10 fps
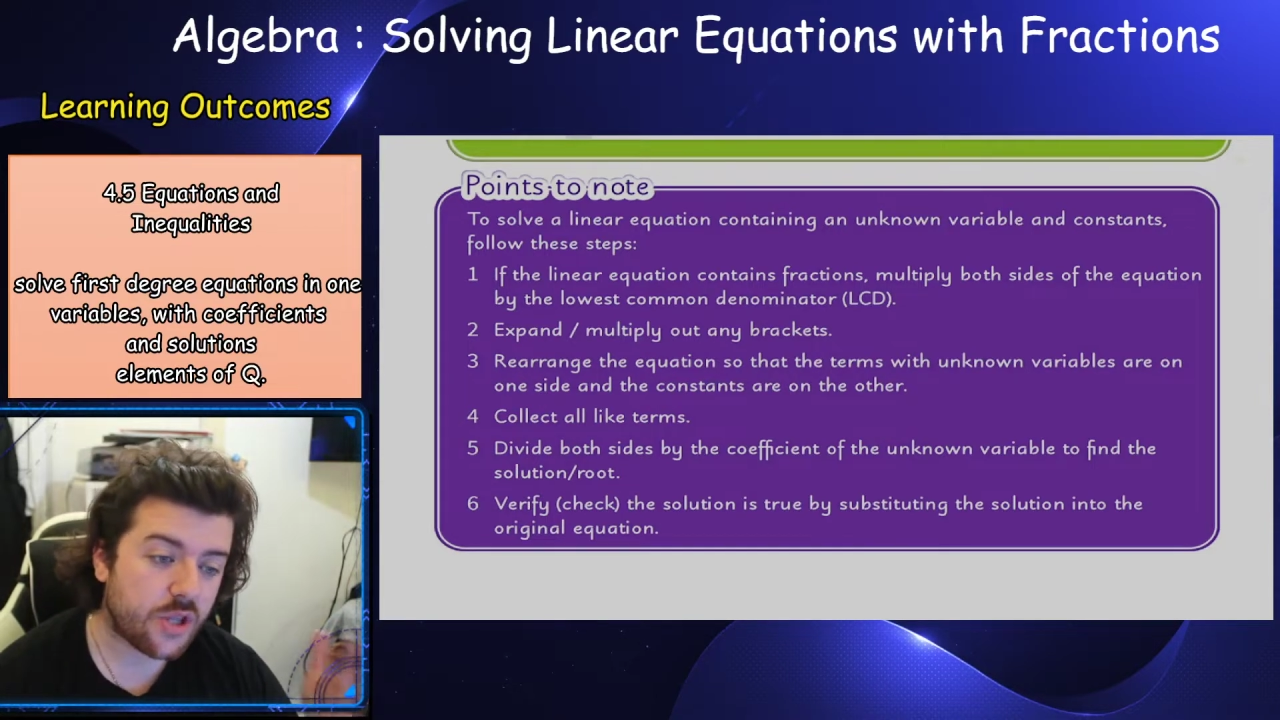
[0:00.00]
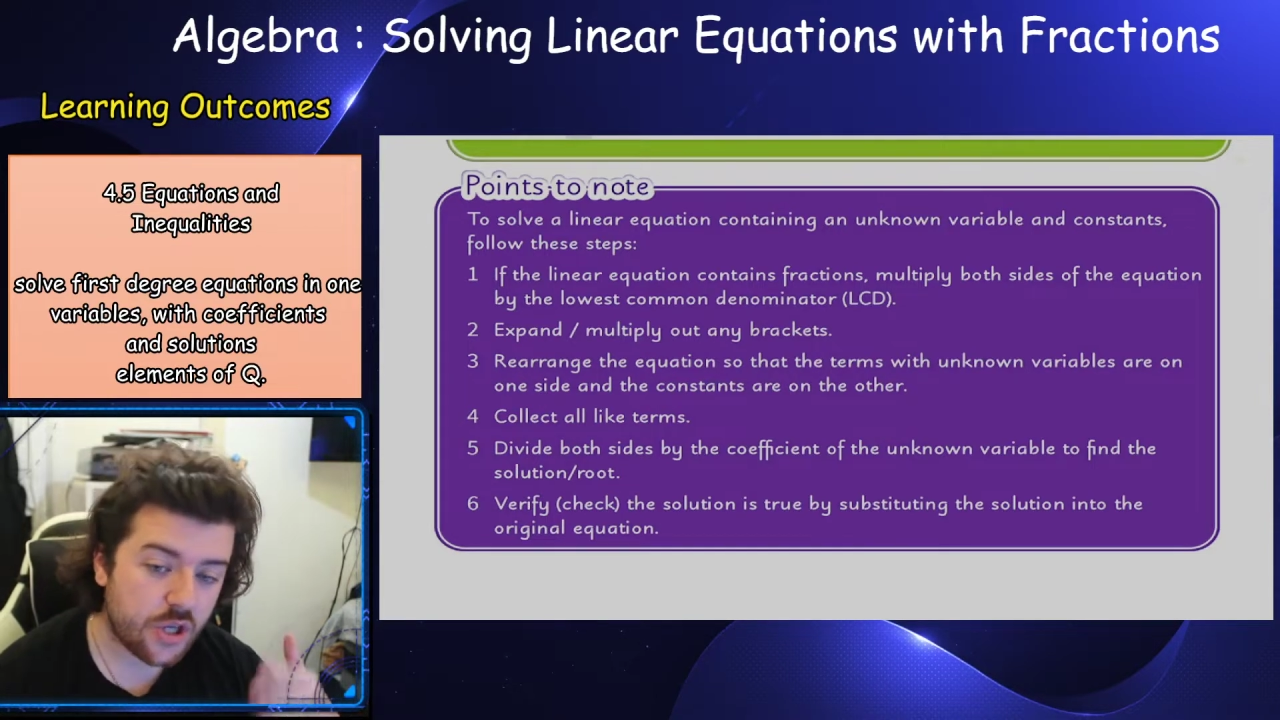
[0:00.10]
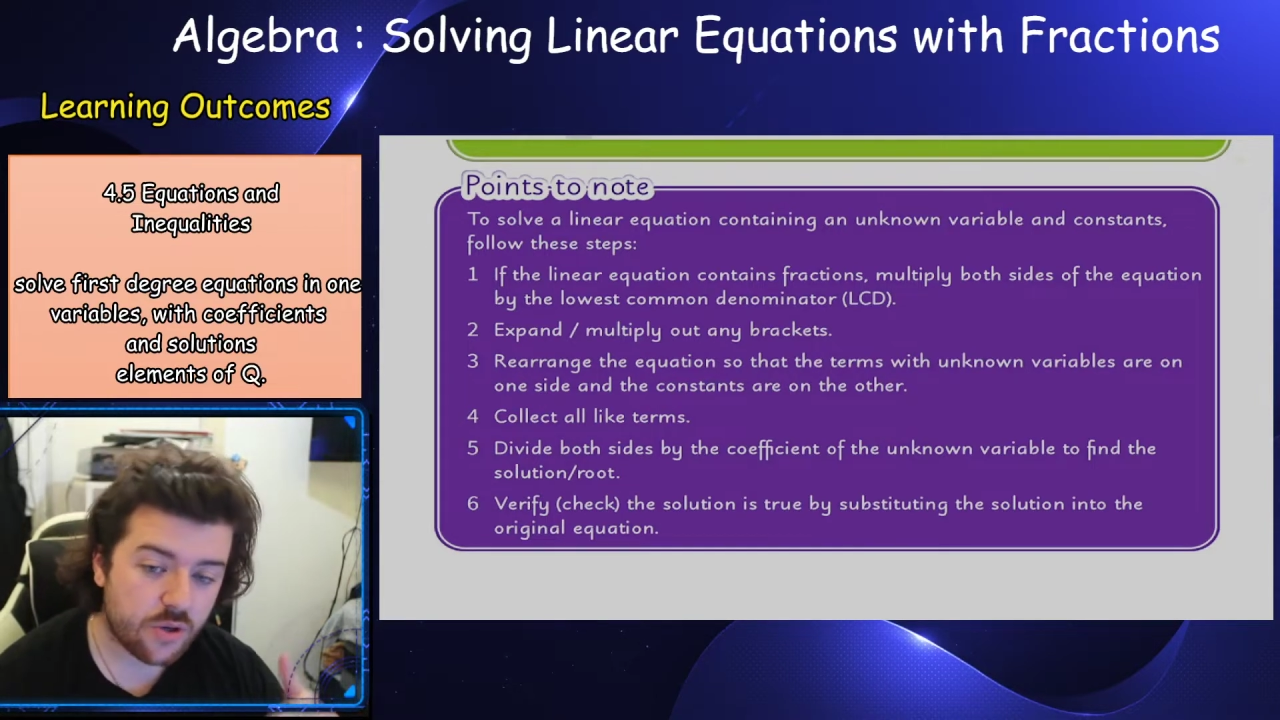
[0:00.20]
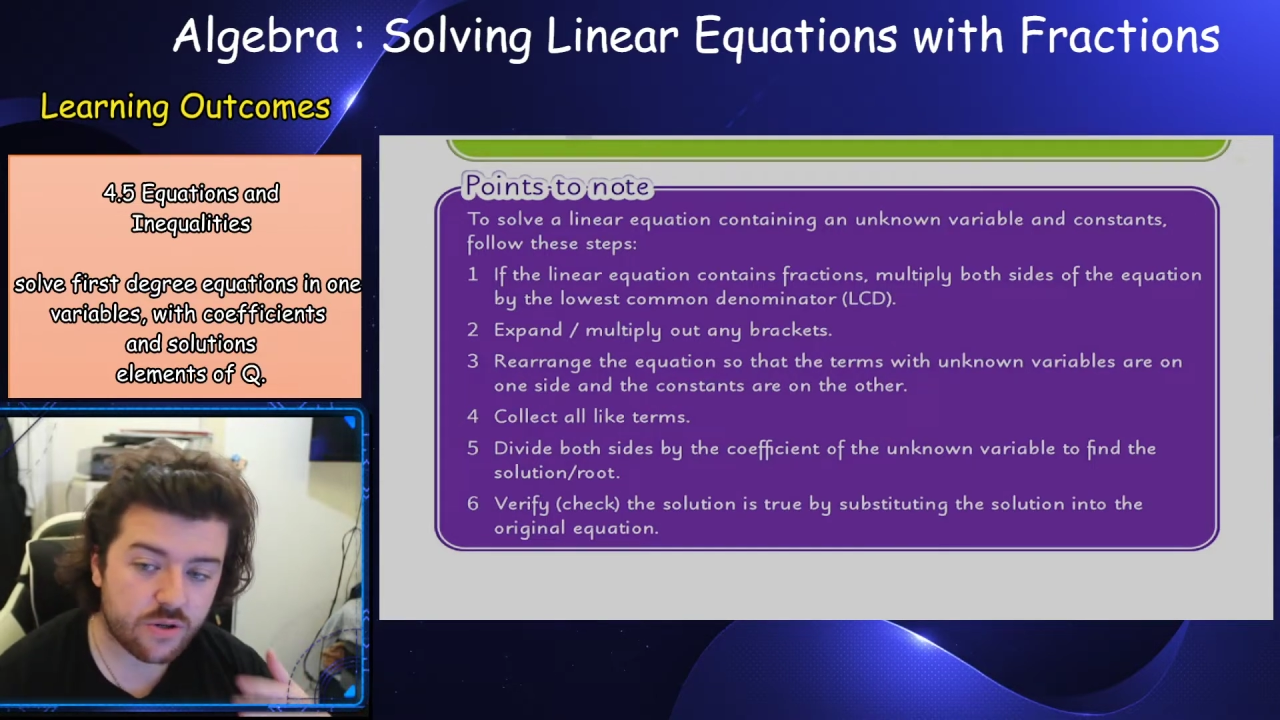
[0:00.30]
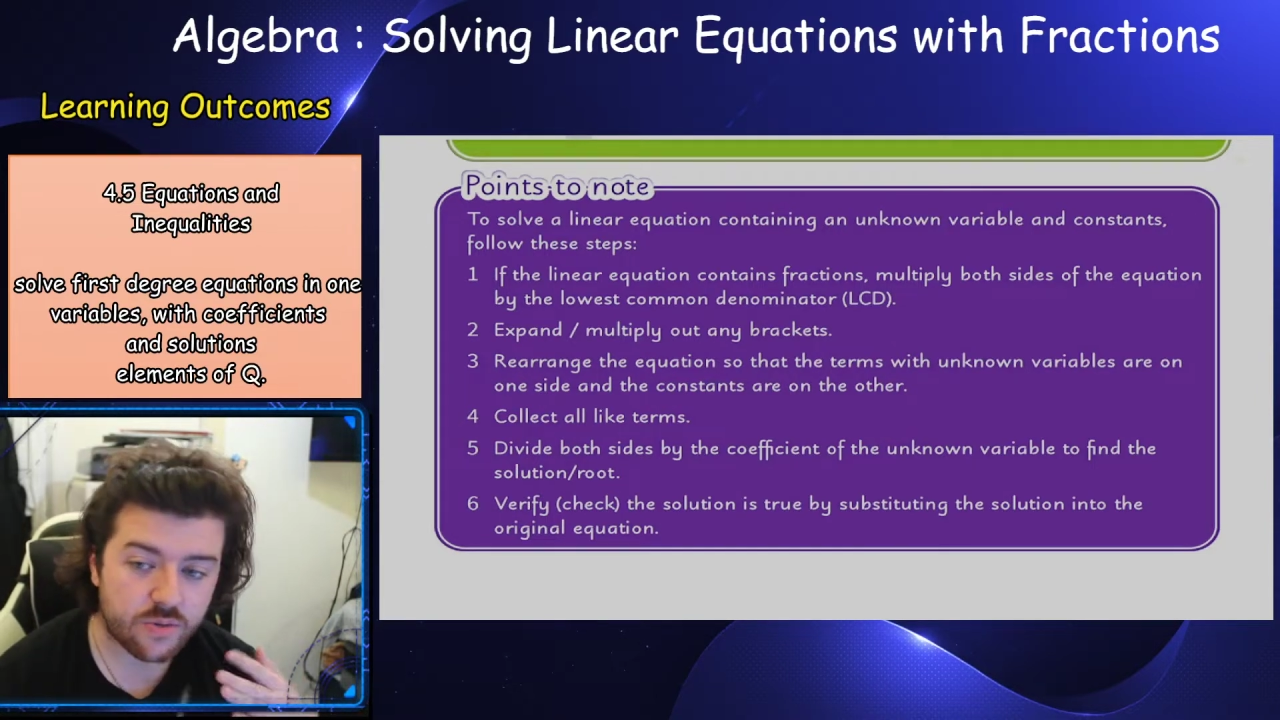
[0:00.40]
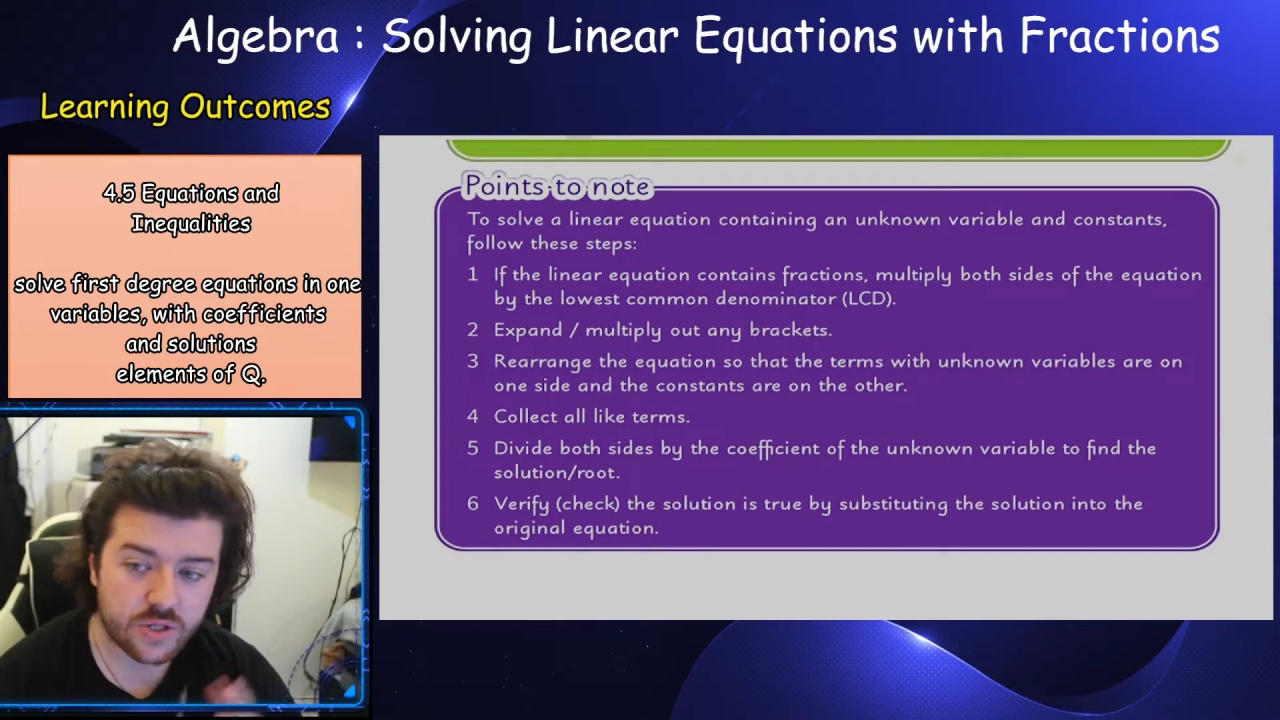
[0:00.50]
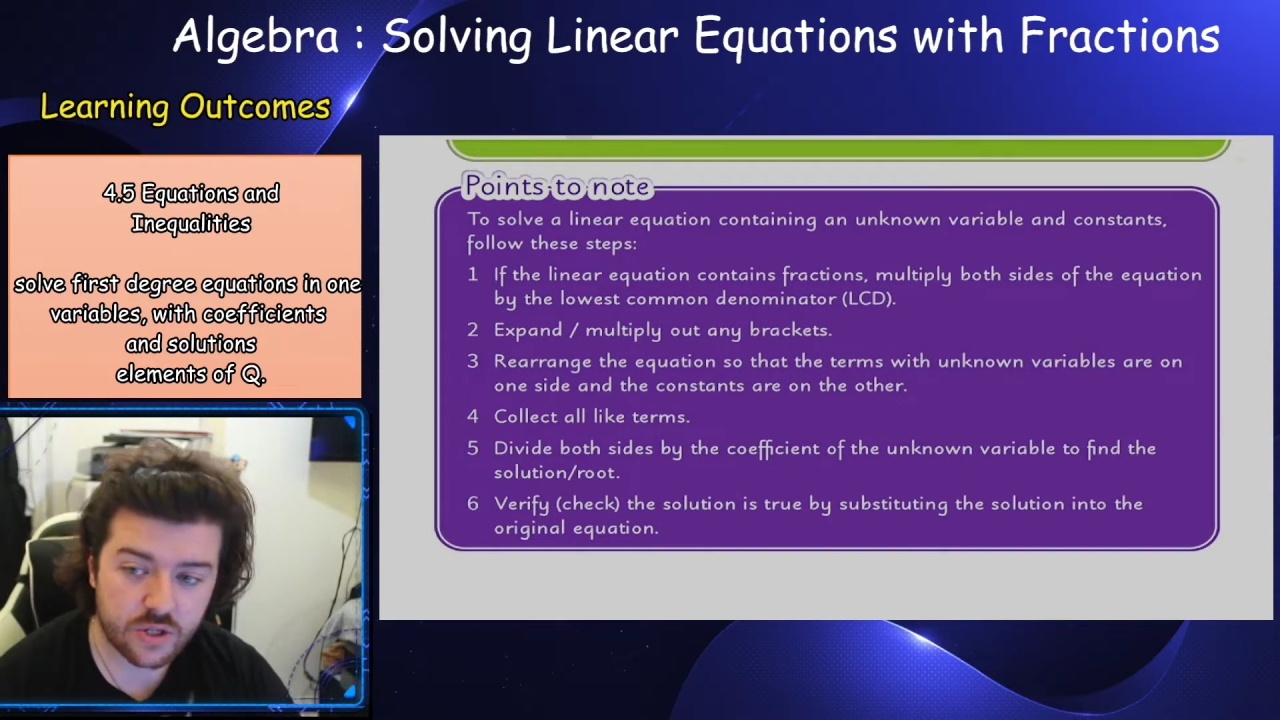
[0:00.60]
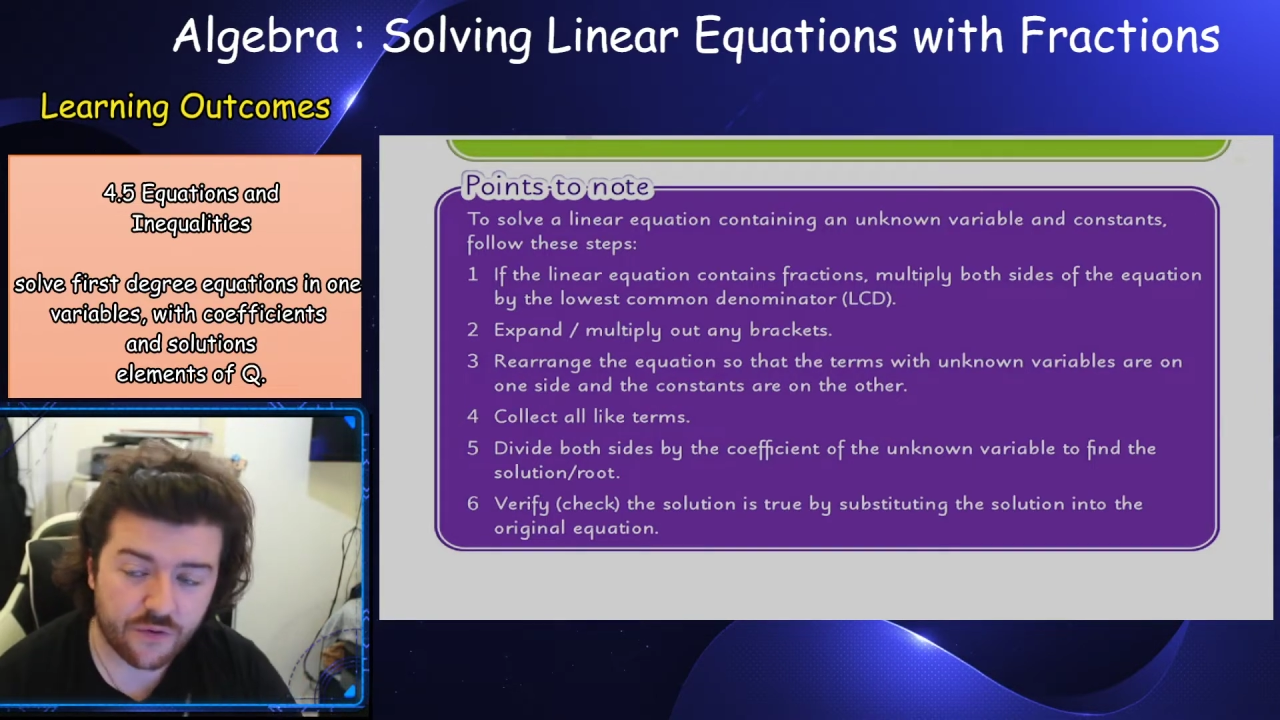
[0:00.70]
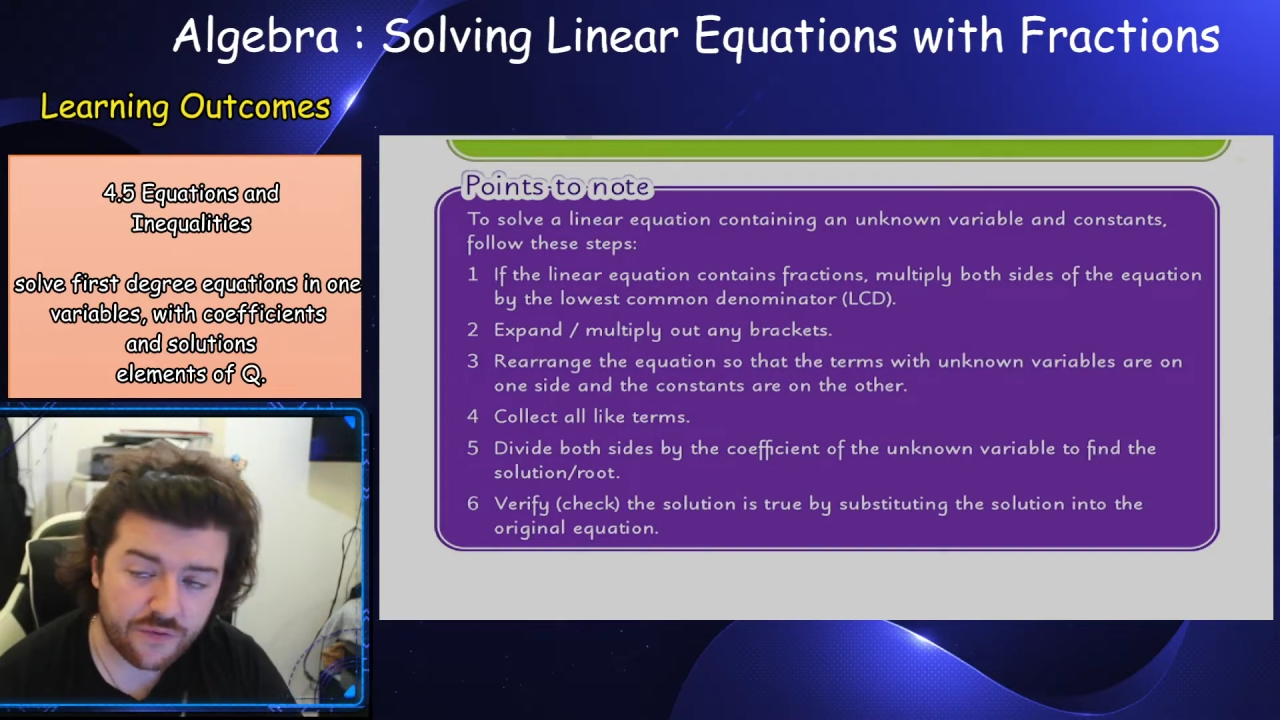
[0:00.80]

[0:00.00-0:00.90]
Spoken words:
usual stuff